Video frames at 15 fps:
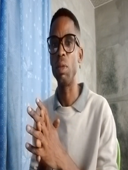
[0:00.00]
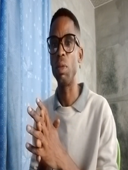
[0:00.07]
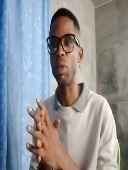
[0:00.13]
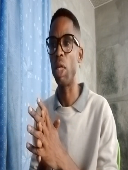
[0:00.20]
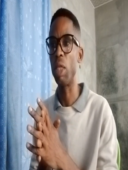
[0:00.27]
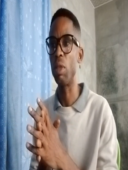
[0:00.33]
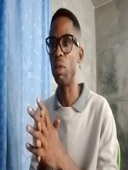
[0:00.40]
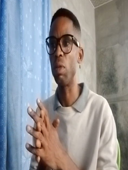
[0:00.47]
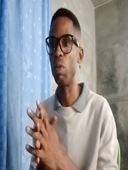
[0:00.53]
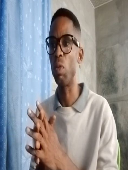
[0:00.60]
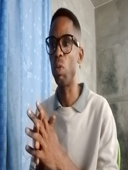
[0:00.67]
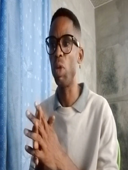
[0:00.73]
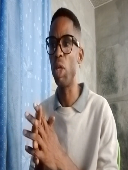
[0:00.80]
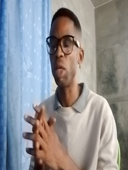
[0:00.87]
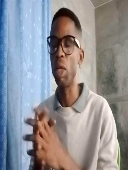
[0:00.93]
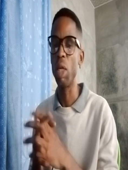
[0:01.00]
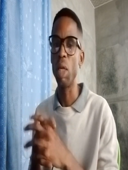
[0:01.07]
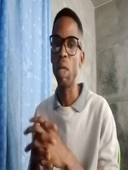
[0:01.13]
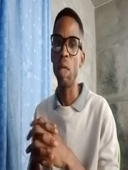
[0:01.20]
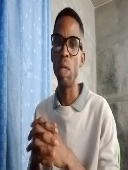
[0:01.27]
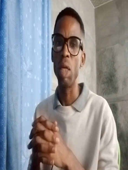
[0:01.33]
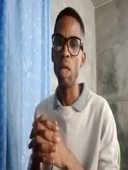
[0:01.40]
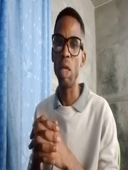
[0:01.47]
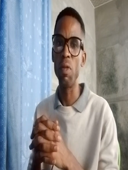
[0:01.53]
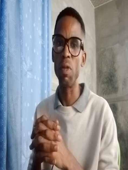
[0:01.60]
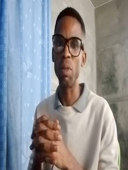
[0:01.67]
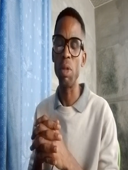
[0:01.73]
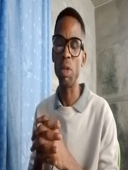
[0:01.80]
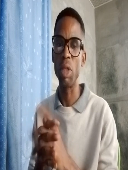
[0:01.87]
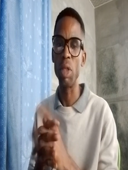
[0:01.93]
you get quick
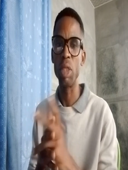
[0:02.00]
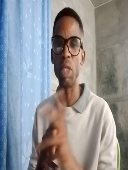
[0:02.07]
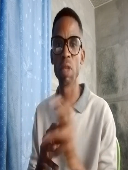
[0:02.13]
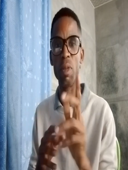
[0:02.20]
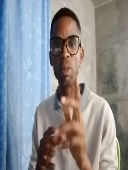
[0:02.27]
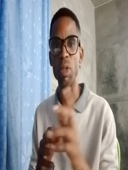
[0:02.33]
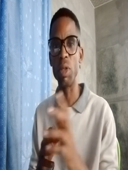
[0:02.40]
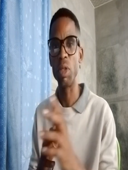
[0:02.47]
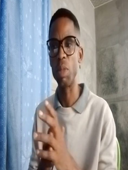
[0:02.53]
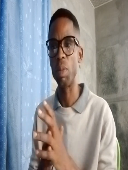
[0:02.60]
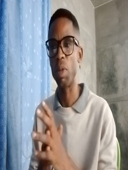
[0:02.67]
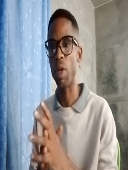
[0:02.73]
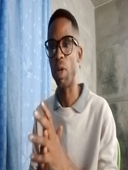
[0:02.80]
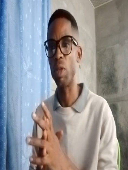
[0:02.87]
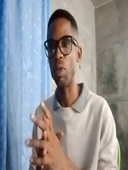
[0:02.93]
information. The same information is power.